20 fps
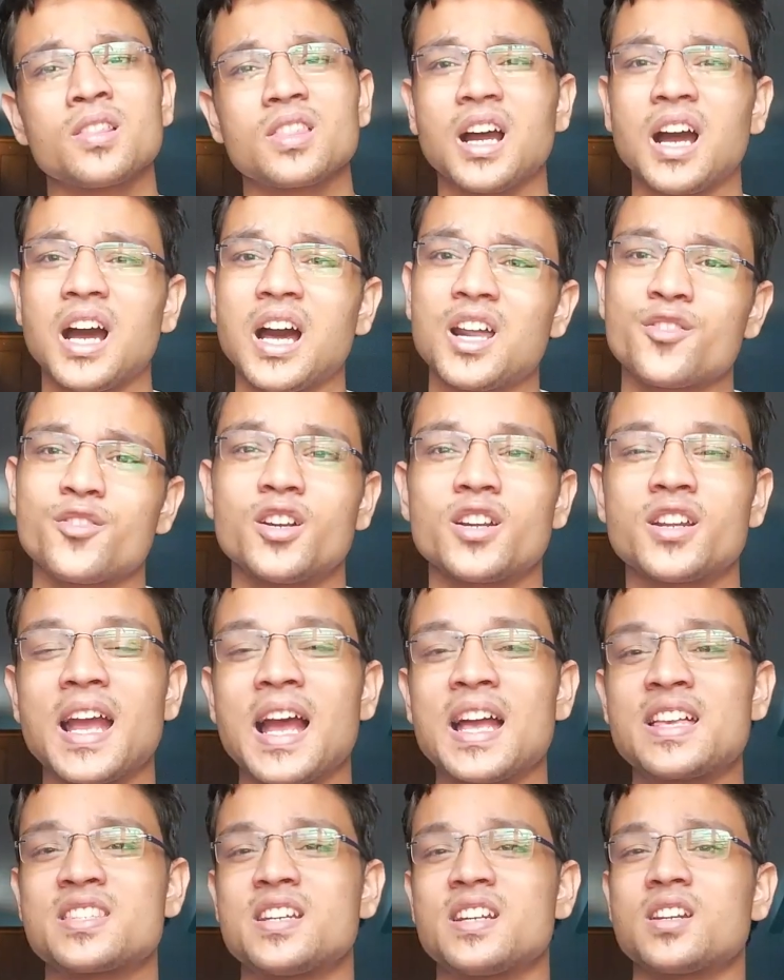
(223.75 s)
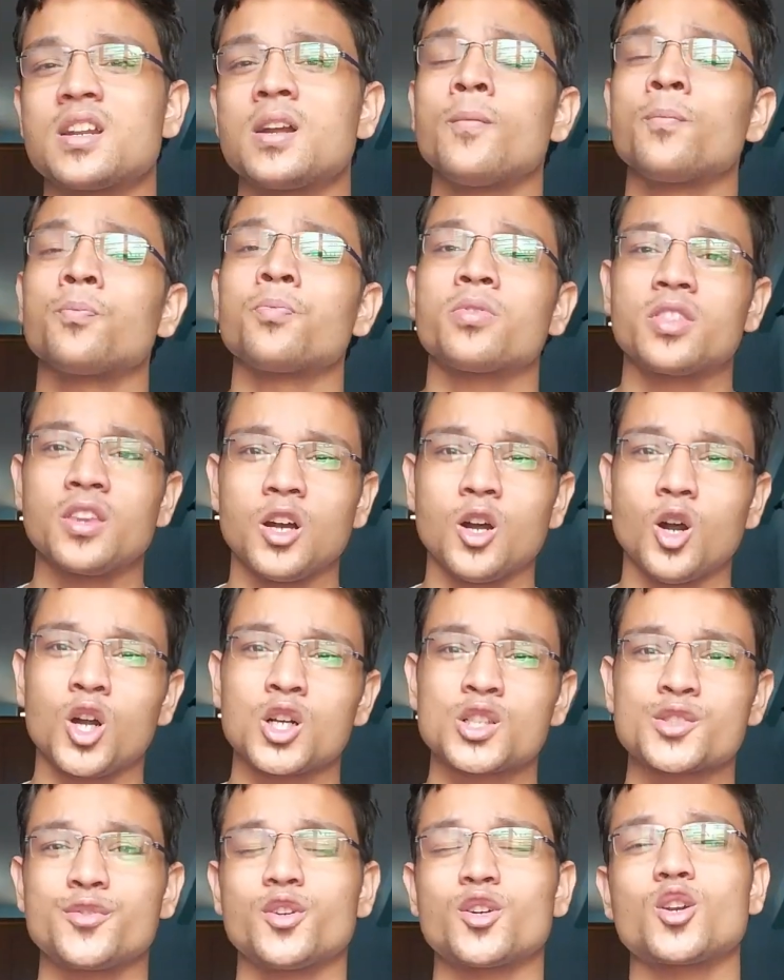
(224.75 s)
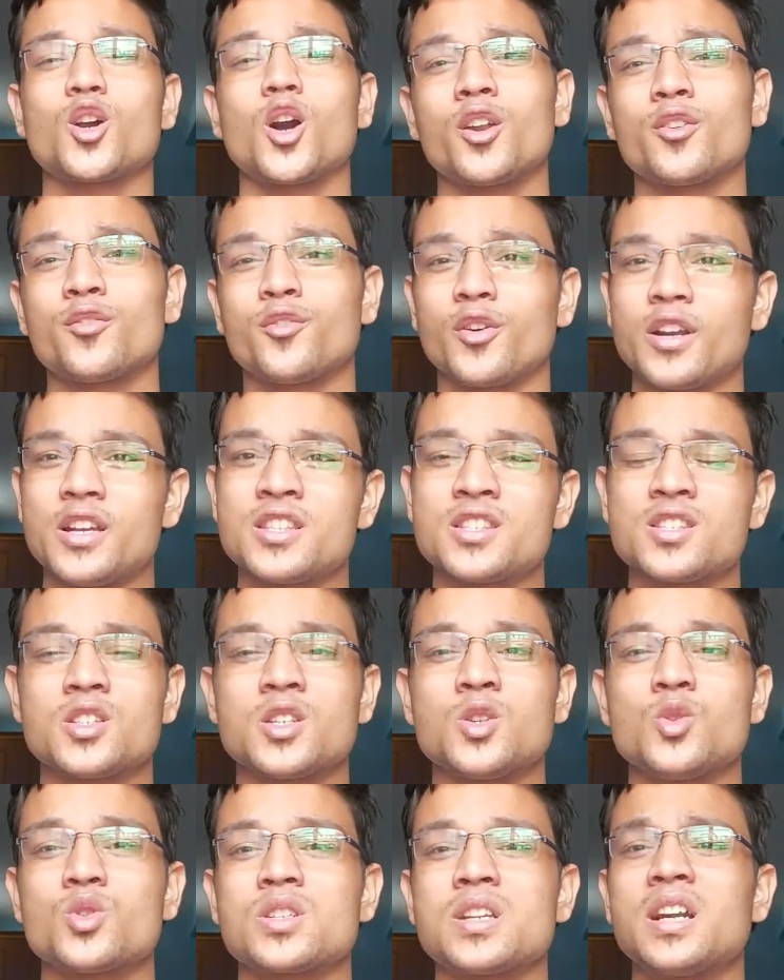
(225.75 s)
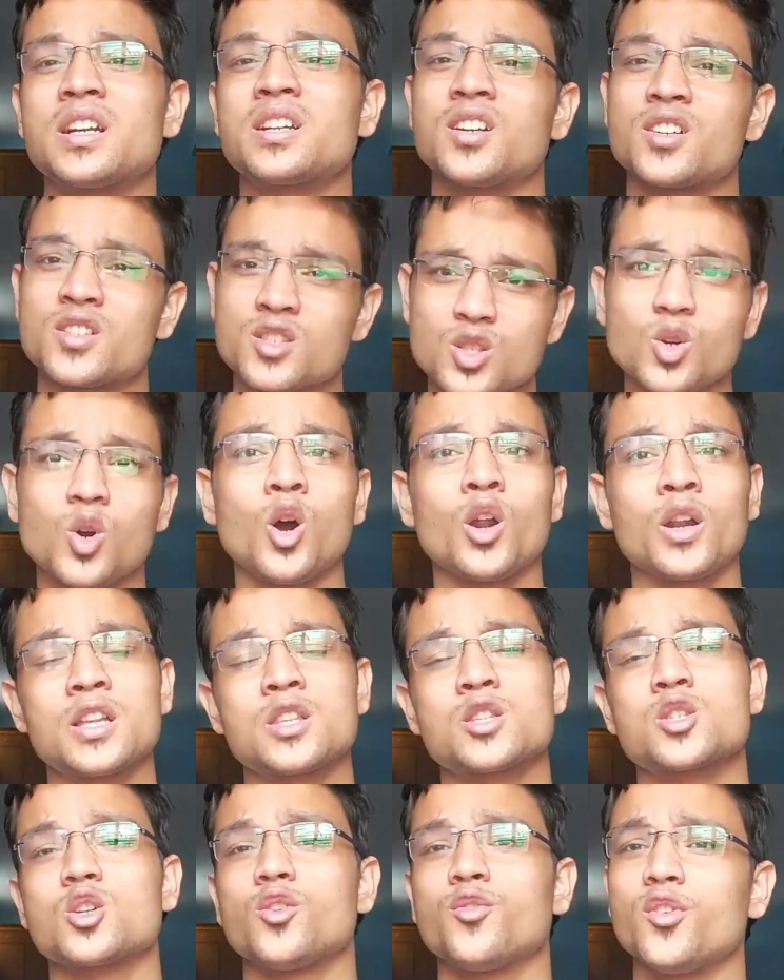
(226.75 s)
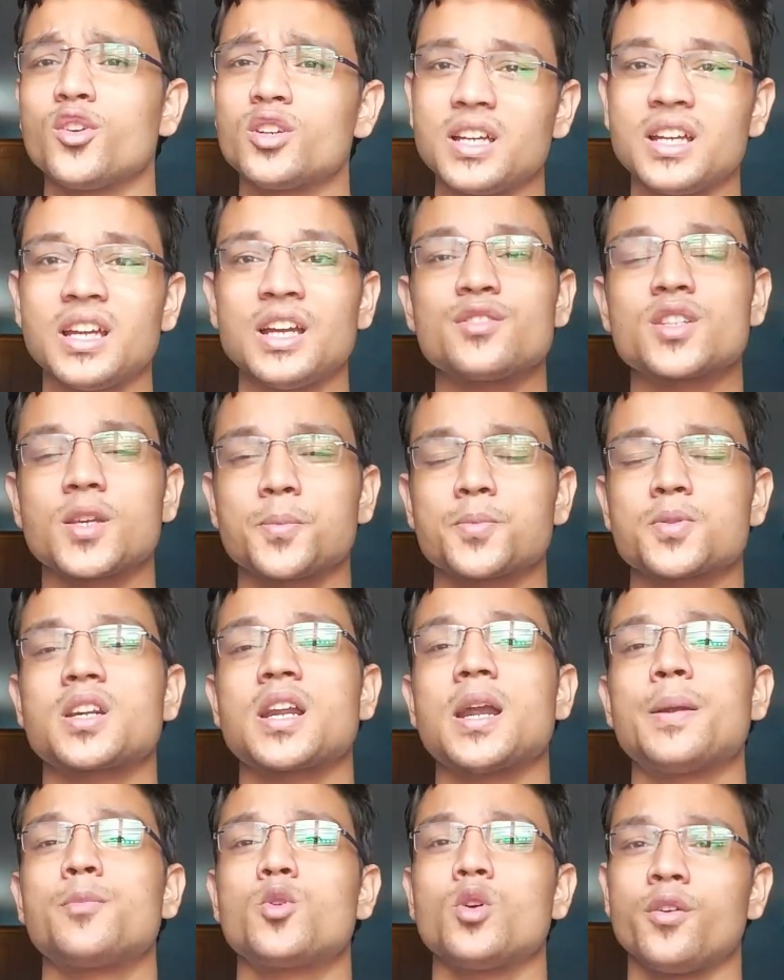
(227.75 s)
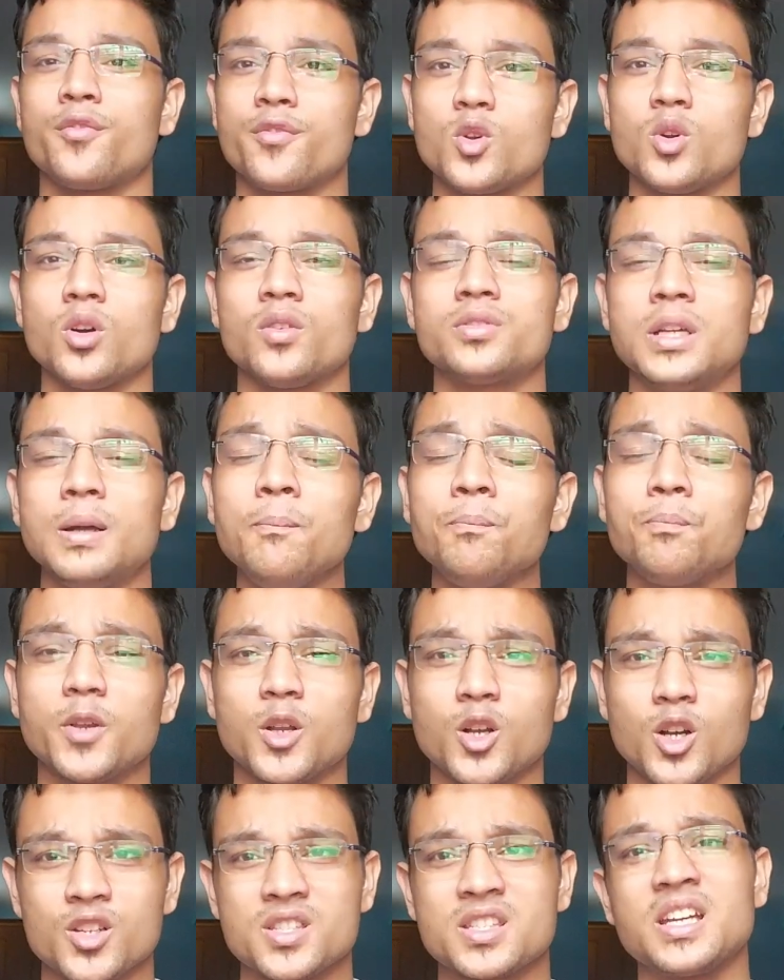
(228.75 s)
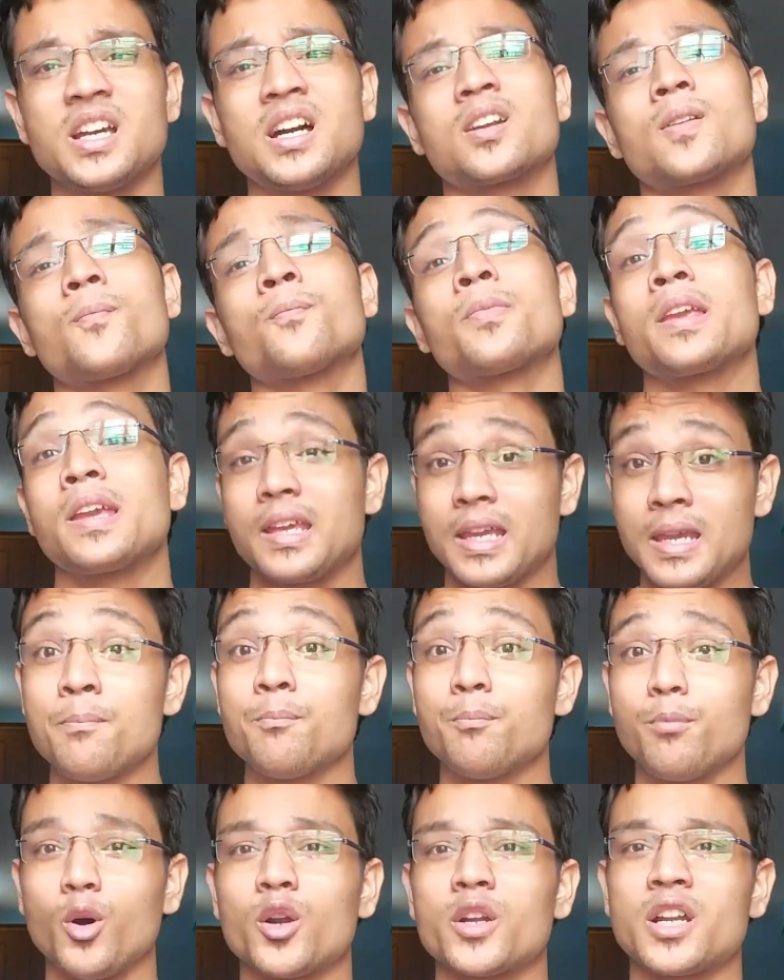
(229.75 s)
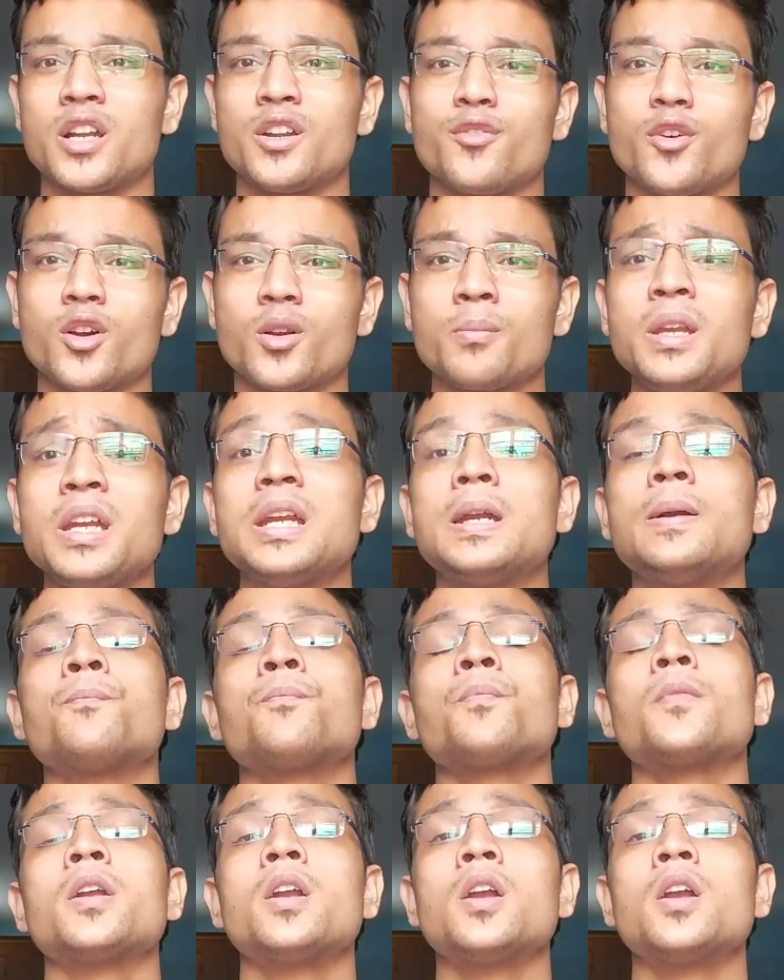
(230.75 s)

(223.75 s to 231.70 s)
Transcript: the Harvard Gazette, the Oxford Conference newsletter, so on and so forth. I have subscribed to a few of them because they are important for me.